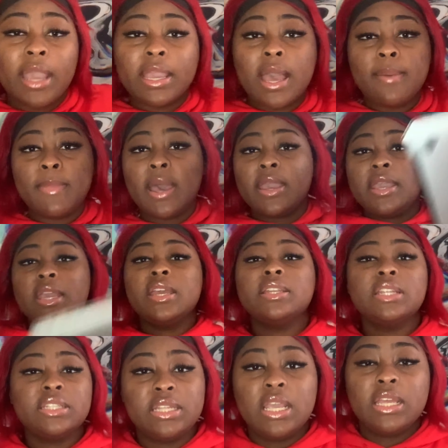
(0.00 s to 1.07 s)
I got my
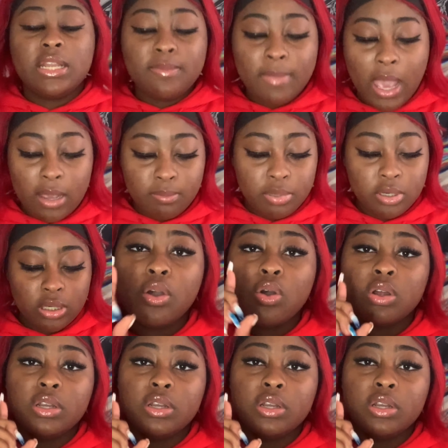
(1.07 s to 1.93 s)
handy dandy MacBook.